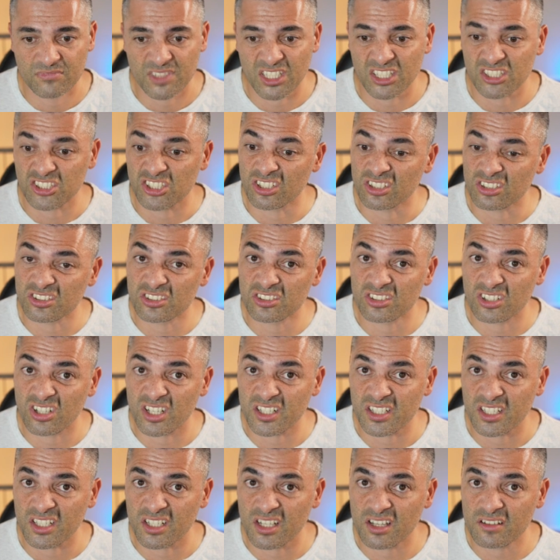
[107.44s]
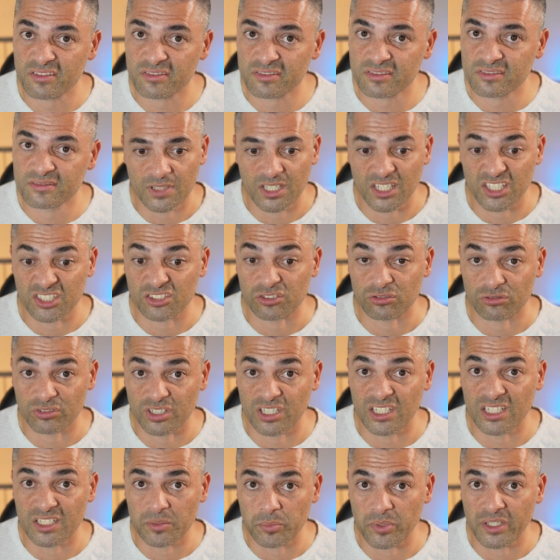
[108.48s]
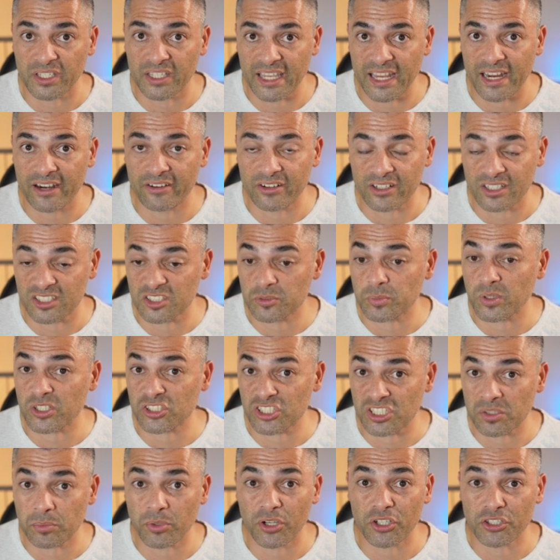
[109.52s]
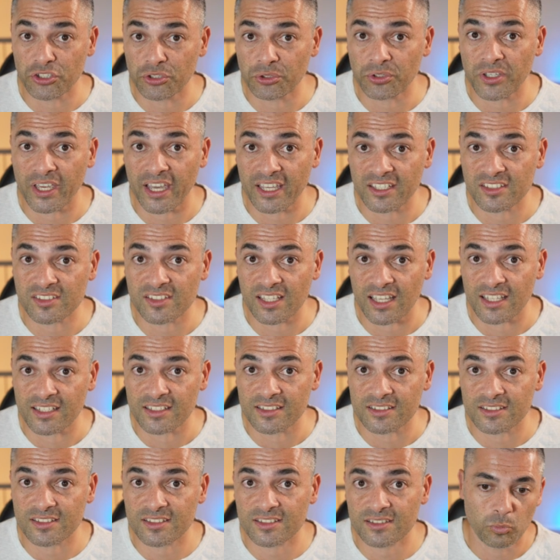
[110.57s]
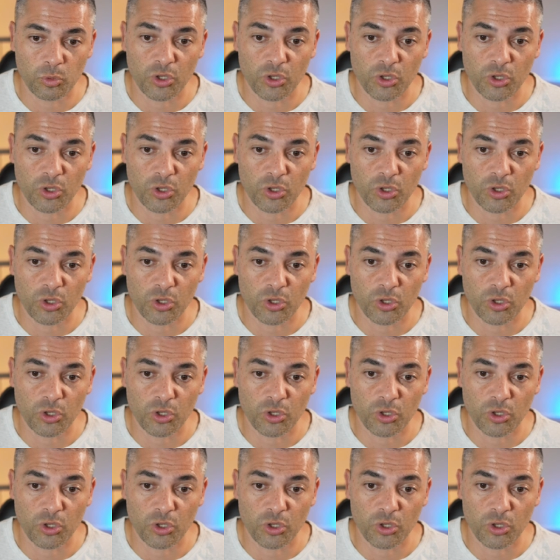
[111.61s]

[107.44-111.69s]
Kitchen looks tidy enough. It is a really big area, especially by UK standards.